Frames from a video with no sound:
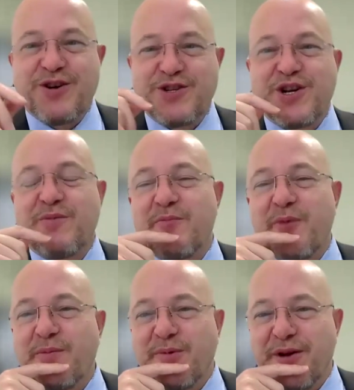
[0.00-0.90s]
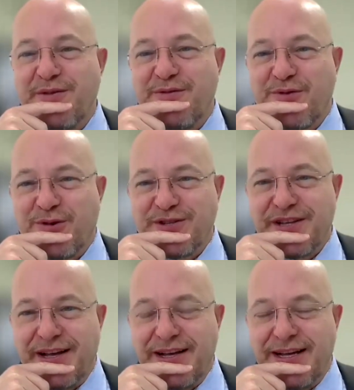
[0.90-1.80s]
mention our chairman, Martin Marino, of
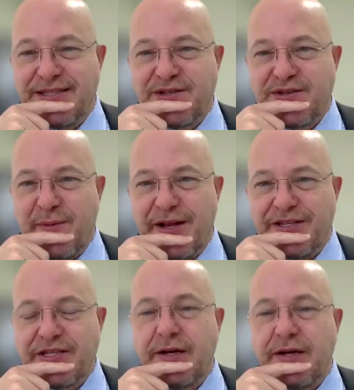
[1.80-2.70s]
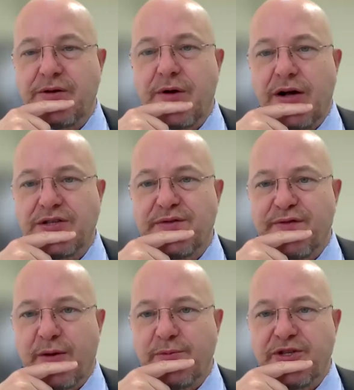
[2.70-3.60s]
course, that's tremendous skill across
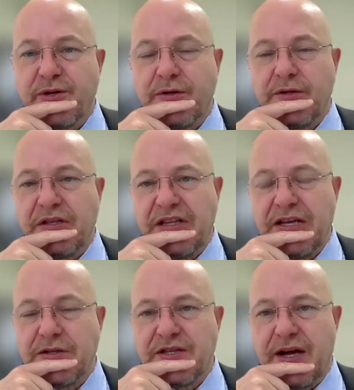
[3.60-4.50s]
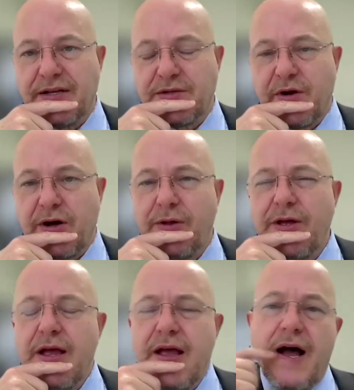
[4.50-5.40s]
the pharmaceutical and legal side as well.